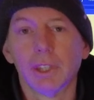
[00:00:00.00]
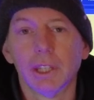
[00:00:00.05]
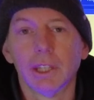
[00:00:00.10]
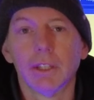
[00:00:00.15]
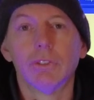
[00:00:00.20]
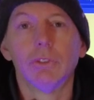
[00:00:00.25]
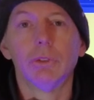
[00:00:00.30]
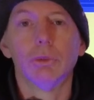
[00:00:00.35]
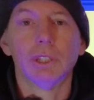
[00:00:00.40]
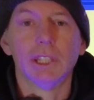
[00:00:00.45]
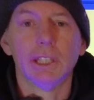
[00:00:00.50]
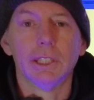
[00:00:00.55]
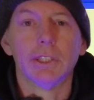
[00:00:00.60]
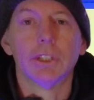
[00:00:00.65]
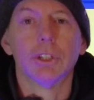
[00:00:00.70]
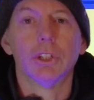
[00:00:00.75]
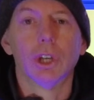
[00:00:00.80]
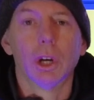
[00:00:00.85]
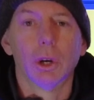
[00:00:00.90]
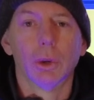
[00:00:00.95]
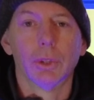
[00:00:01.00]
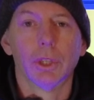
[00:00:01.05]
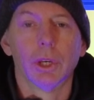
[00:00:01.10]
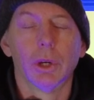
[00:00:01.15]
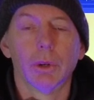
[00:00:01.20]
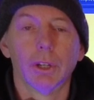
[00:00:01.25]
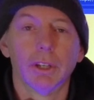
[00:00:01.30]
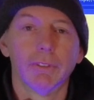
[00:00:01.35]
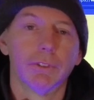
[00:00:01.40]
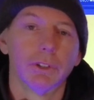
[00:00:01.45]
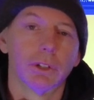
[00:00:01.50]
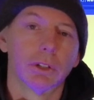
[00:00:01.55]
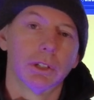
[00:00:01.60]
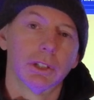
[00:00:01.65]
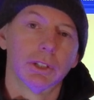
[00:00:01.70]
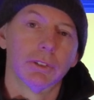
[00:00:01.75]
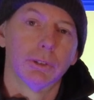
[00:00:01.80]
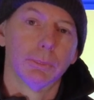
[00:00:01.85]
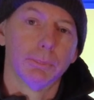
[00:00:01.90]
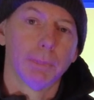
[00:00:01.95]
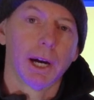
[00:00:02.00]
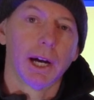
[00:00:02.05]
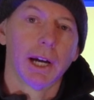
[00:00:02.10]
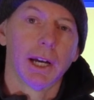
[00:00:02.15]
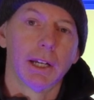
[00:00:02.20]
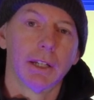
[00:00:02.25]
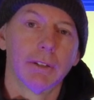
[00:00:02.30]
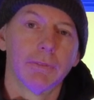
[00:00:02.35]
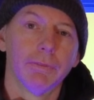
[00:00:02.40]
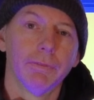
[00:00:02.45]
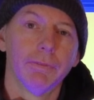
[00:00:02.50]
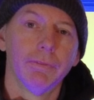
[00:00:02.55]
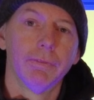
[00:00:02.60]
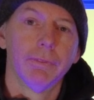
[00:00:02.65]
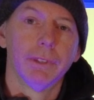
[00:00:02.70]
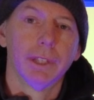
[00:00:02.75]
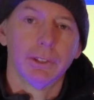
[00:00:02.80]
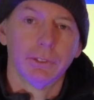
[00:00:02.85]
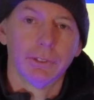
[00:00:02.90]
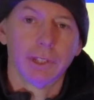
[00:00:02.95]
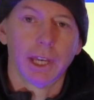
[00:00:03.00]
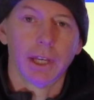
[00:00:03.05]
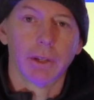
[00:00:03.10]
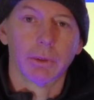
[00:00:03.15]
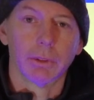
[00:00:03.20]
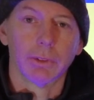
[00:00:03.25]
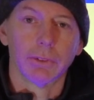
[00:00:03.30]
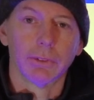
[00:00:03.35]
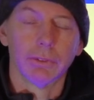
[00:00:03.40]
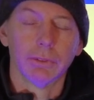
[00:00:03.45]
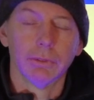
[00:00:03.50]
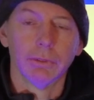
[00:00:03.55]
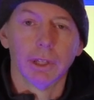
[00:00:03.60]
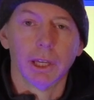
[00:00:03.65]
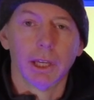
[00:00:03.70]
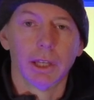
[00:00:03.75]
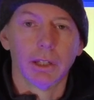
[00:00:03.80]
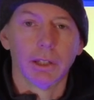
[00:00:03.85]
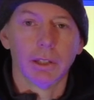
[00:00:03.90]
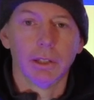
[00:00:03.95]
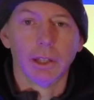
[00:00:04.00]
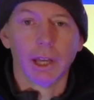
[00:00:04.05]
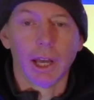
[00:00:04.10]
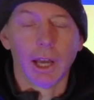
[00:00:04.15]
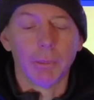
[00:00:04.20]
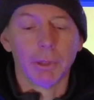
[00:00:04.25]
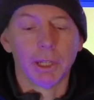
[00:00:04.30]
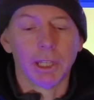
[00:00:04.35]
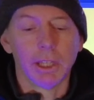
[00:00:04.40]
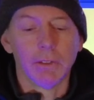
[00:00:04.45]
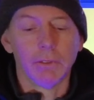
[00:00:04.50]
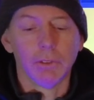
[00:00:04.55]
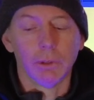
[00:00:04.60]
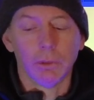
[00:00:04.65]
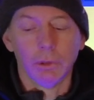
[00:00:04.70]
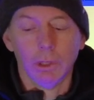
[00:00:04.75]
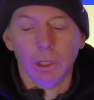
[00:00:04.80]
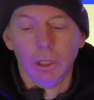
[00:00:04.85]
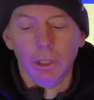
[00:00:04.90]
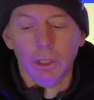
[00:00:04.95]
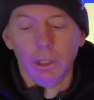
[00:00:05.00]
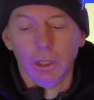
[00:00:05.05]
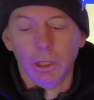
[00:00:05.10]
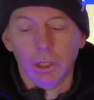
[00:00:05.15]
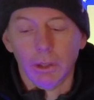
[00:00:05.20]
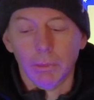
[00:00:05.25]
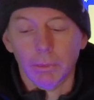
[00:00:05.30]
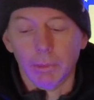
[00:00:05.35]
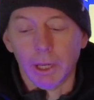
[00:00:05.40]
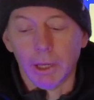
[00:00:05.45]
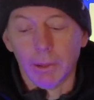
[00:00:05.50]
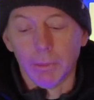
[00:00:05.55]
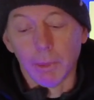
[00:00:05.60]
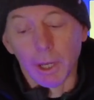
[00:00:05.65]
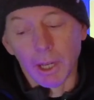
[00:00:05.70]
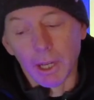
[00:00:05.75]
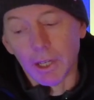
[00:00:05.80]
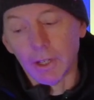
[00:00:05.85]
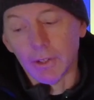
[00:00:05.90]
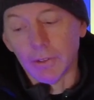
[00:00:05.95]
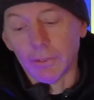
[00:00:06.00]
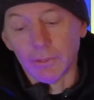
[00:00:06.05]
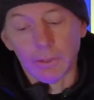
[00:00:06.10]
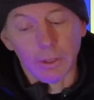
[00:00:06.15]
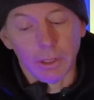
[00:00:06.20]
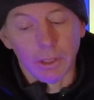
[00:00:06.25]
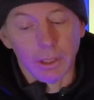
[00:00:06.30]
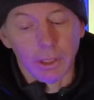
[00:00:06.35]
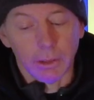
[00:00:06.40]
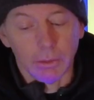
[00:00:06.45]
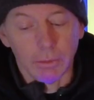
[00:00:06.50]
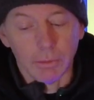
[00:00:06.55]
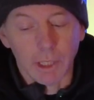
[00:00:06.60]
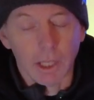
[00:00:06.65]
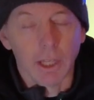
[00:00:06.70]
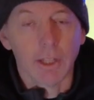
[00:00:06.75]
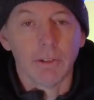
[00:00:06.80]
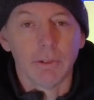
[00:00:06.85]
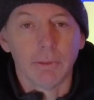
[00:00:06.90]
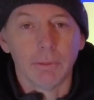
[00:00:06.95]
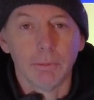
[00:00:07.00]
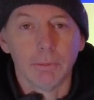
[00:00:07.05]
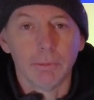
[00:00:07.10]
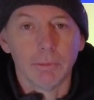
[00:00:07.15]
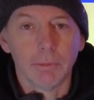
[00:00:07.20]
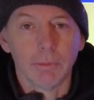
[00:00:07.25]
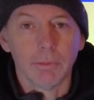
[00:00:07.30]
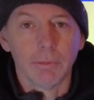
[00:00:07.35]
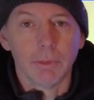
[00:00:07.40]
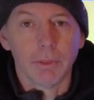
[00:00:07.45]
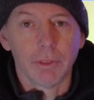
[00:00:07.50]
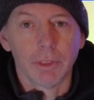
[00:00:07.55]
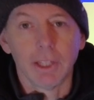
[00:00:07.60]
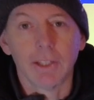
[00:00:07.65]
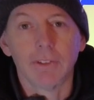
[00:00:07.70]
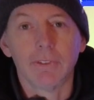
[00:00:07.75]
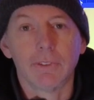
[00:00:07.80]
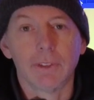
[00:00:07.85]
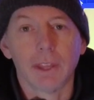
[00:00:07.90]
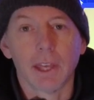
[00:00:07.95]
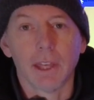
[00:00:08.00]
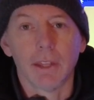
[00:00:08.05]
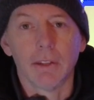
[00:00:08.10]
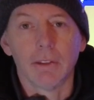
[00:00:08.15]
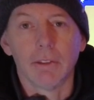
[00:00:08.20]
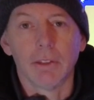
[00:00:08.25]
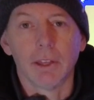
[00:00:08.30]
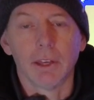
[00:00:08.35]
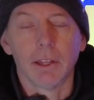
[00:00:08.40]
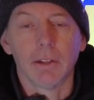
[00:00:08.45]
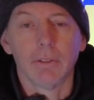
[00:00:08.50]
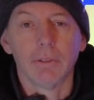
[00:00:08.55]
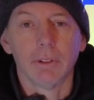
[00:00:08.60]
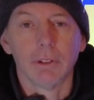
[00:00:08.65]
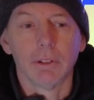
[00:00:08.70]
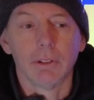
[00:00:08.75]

things you need to know though if you're going to buy the Integras, and I'm going to give you my my honest uh, uh, things that that